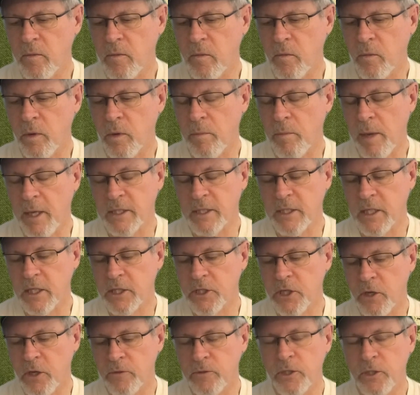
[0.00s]
where the base hits
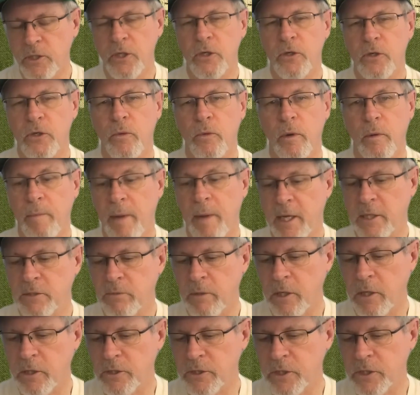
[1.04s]
go to, where base
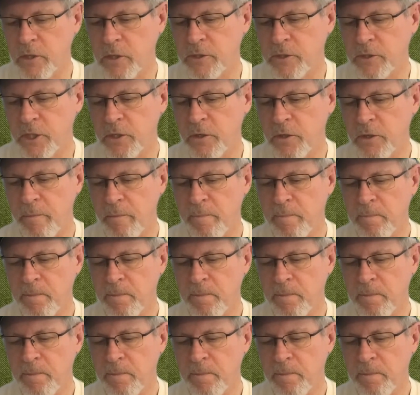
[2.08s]
runners go to.